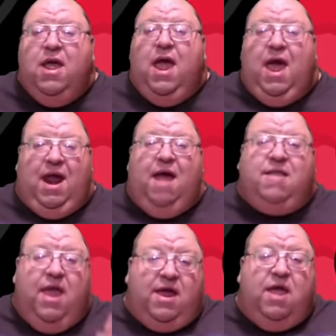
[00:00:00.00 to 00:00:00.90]
and I
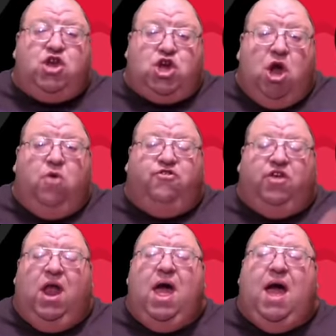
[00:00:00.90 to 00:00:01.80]
think it shows a
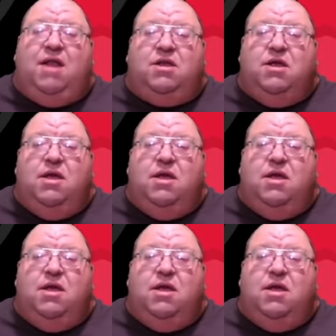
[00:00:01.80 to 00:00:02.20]
lot,